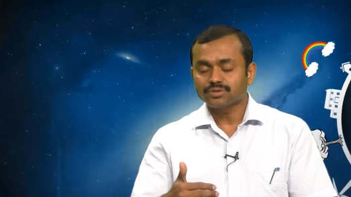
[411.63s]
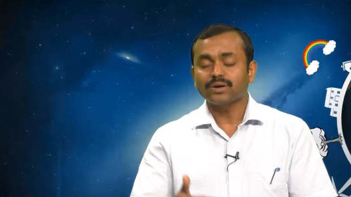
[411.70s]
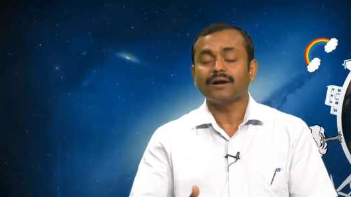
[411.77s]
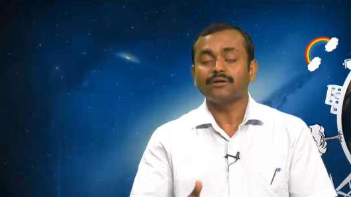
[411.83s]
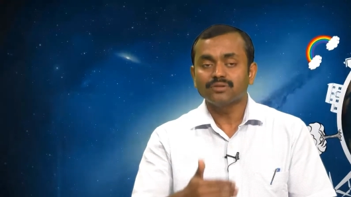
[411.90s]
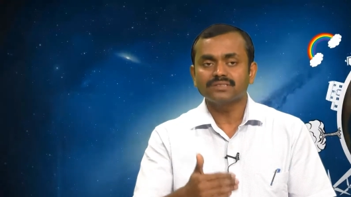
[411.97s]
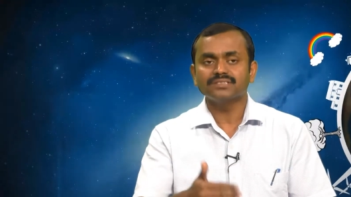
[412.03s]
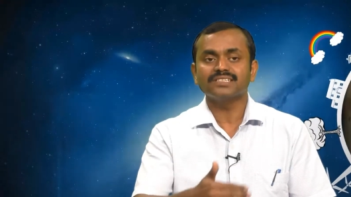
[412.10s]
so,
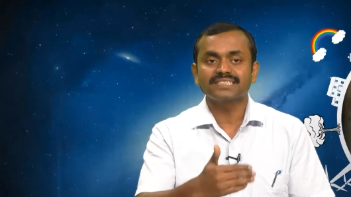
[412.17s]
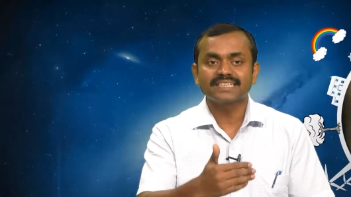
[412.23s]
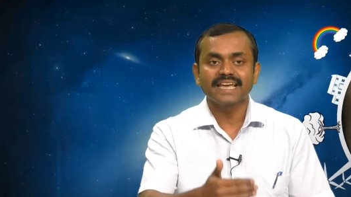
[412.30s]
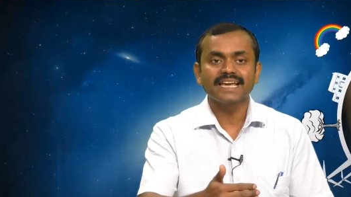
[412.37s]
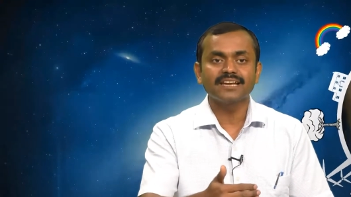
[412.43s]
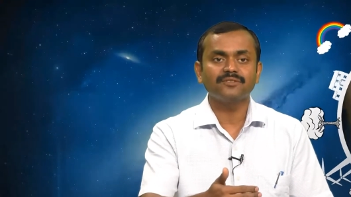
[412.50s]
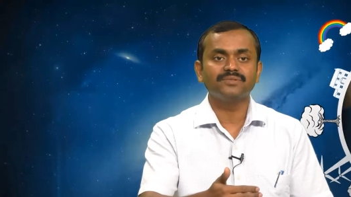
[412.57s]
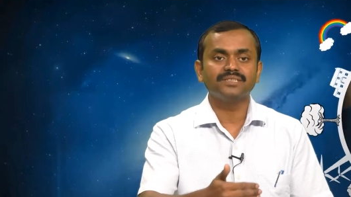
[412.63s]
how does the
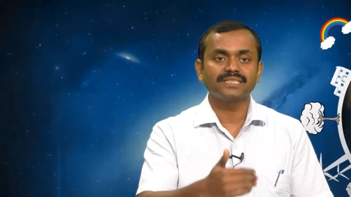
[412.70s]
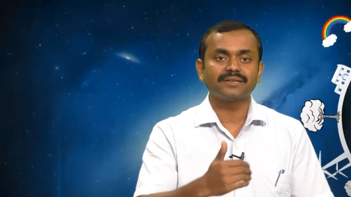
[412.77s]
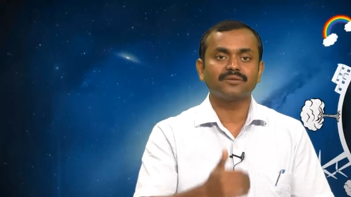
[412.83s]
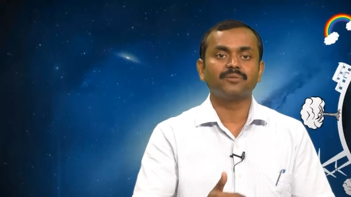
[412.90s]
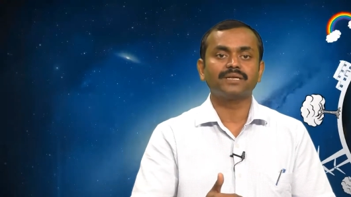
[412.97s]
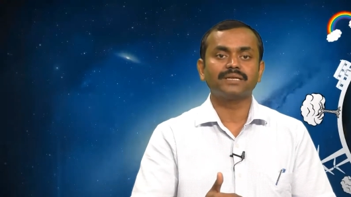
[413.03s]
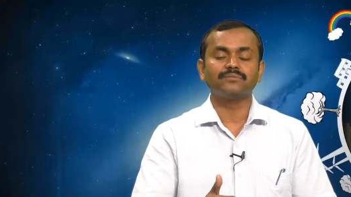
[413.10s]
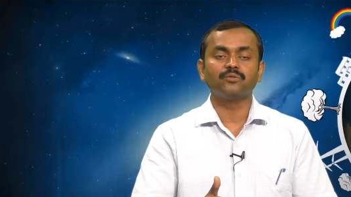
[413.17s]
scale of these
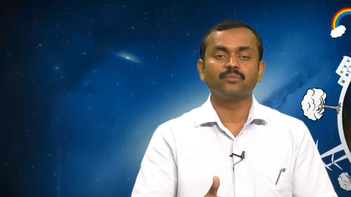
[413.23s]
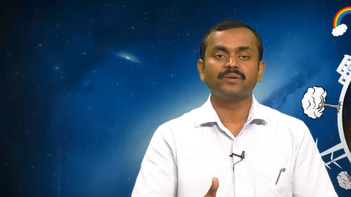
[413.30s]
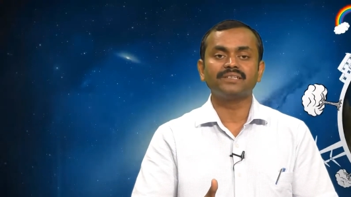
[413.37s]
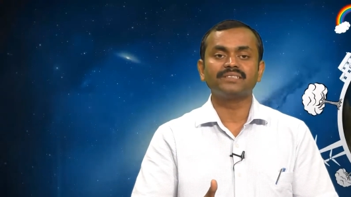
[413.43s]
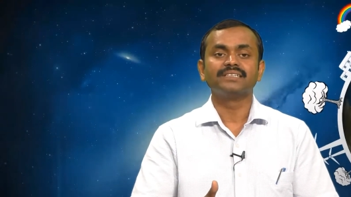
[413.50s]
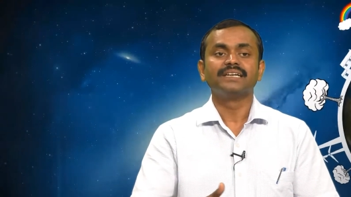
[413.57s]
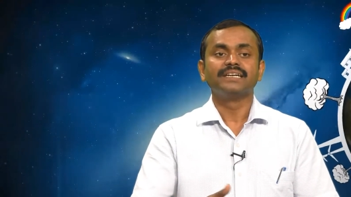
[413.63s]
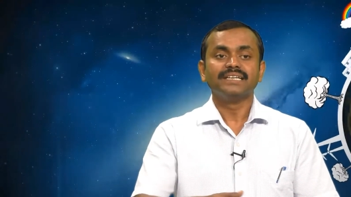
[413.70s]
environmental
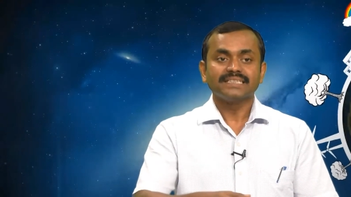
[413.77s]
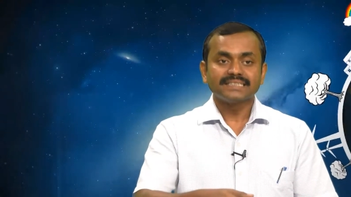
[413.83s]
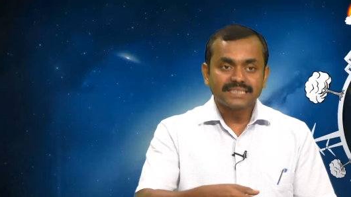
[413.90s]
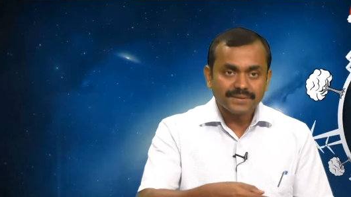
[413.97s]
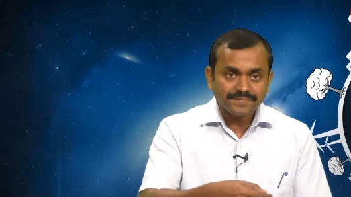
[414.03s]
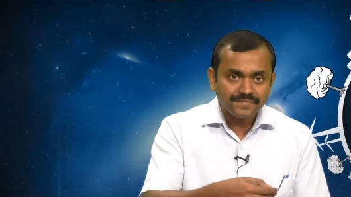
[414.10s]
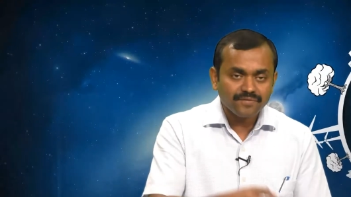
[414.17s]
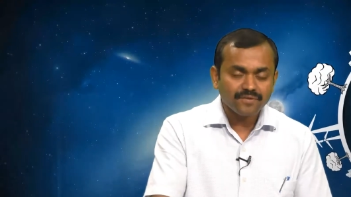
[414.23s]
movements
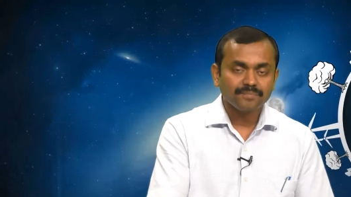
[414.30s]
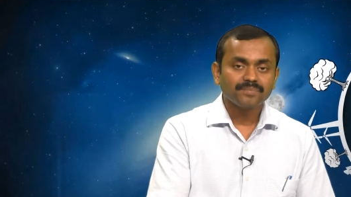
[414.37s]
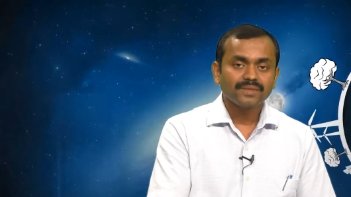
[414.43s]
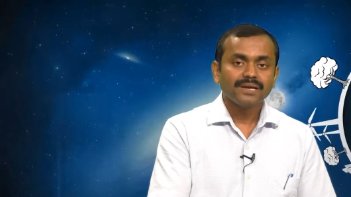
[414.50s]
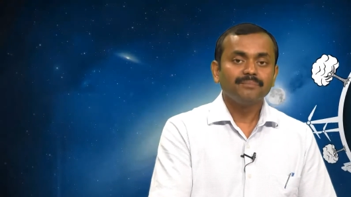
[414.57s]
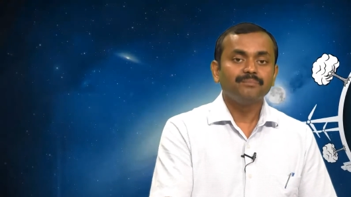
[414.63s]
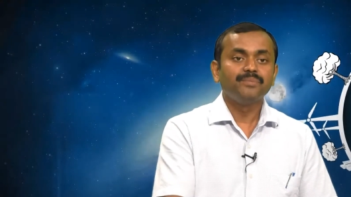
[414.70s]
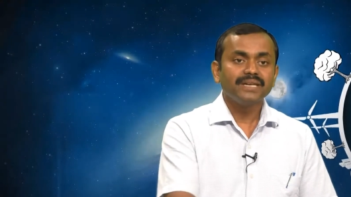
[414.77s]
shift from
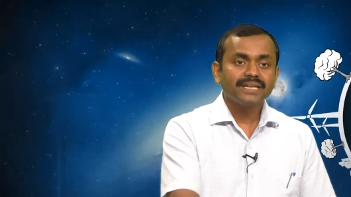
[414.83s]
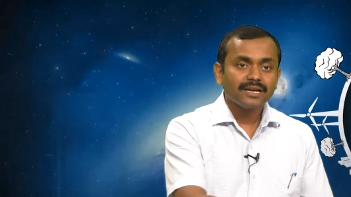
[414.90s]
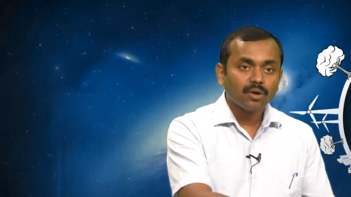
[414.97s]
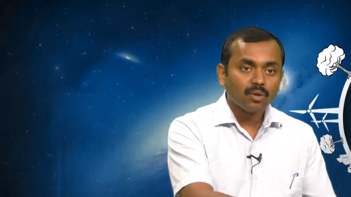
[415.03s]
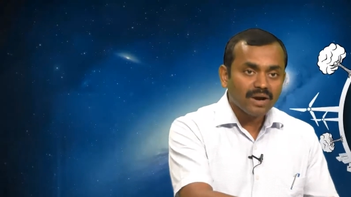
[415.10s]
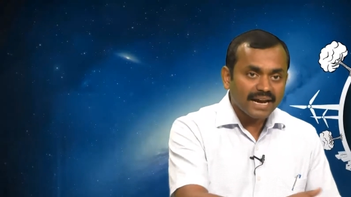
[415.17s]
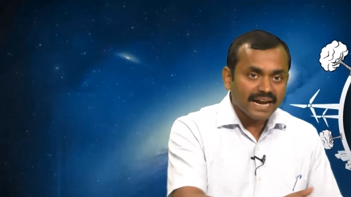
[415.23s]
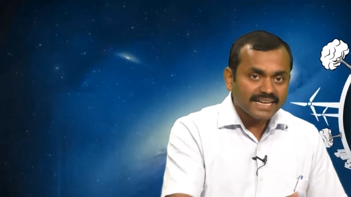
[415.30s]
being a
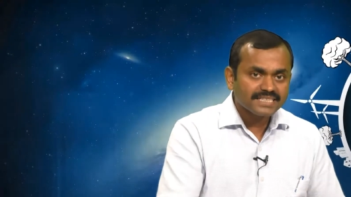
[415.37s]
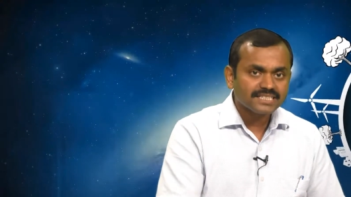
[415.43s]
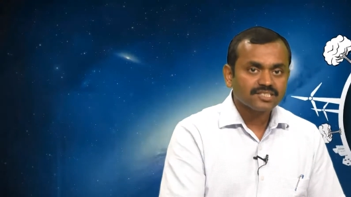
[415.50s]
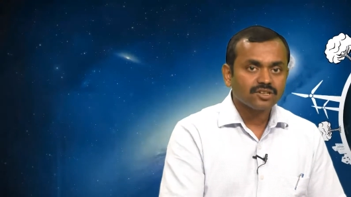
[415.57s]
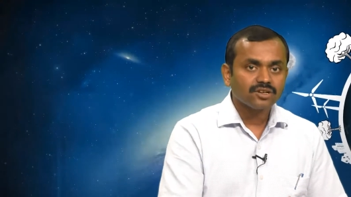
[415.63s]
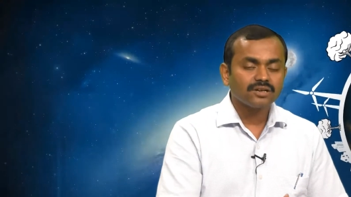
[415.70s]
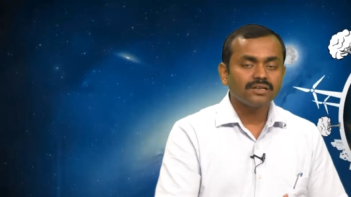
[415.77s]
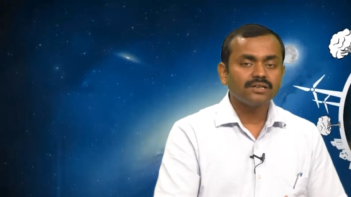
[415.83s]
localized
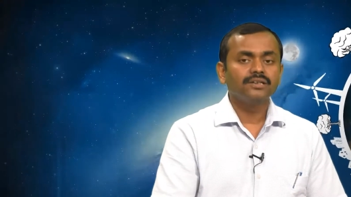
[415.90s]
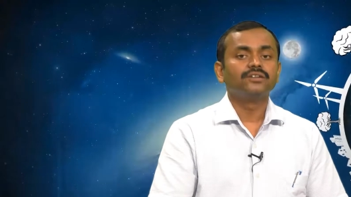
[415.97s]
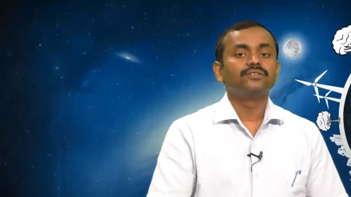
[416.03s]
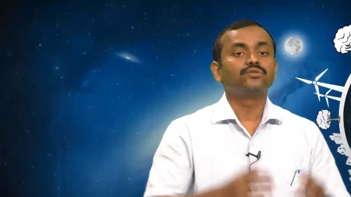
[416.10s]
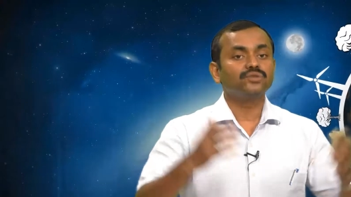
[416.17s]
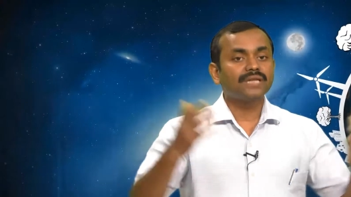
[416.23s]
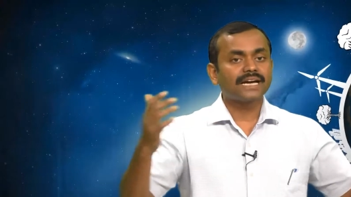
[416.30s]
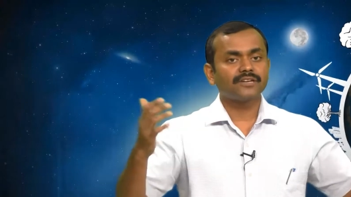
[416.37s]
struggle
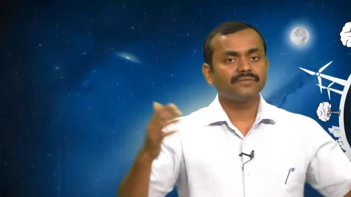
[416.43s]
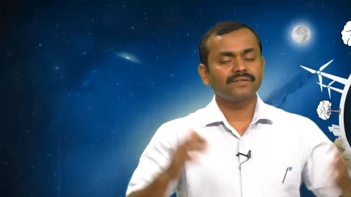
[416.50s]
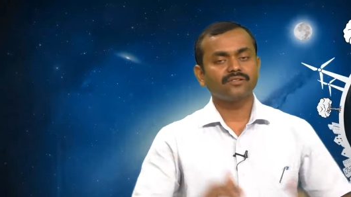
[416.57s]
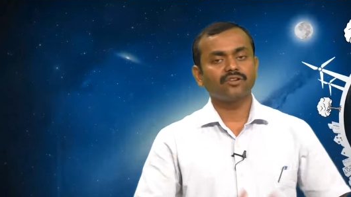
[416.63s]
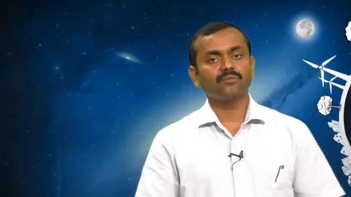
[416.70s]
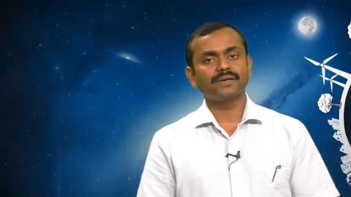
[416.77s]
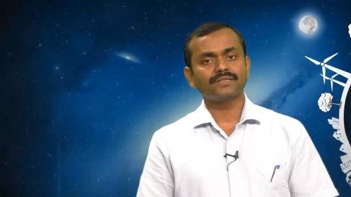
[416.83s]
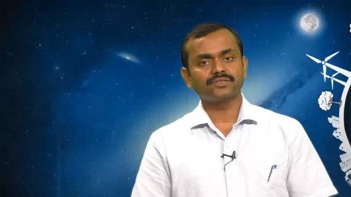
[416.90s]
to that of a
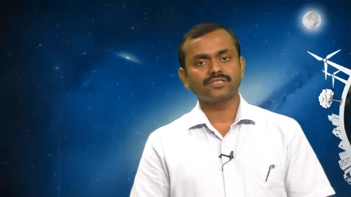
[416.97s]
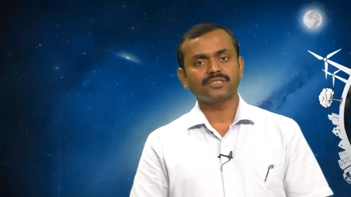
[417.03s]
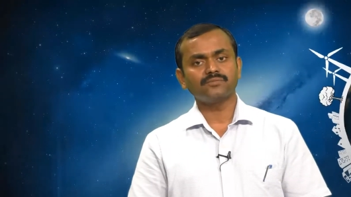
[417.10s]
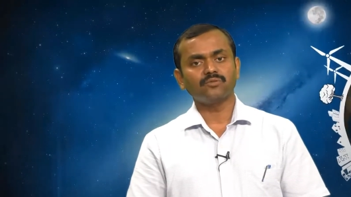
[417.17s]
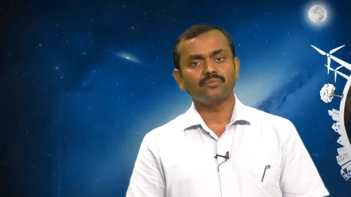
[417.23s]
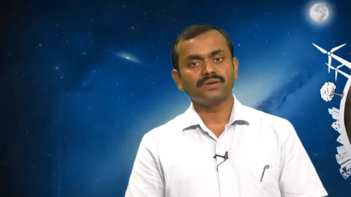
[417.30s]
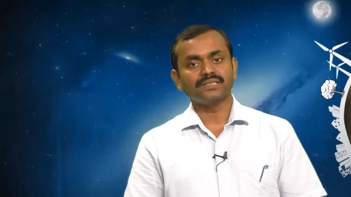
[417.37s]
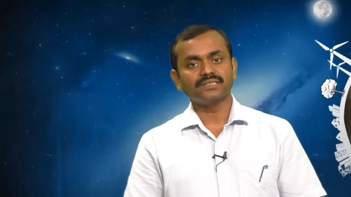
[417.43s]
global social
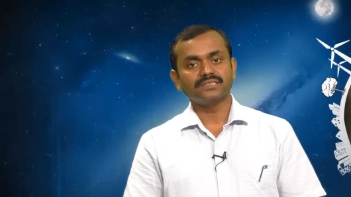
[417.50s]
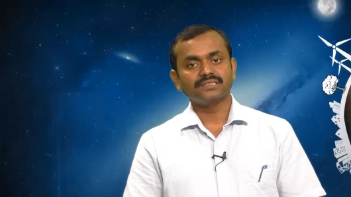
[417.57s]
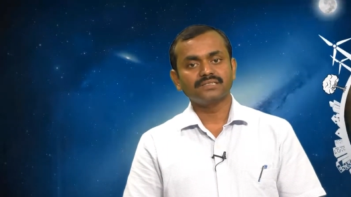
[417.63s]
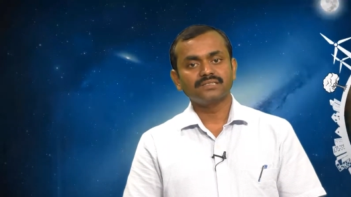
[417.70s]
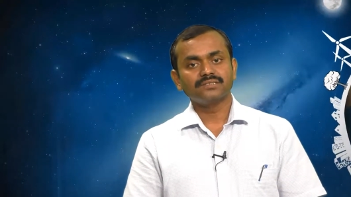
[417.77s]
movement?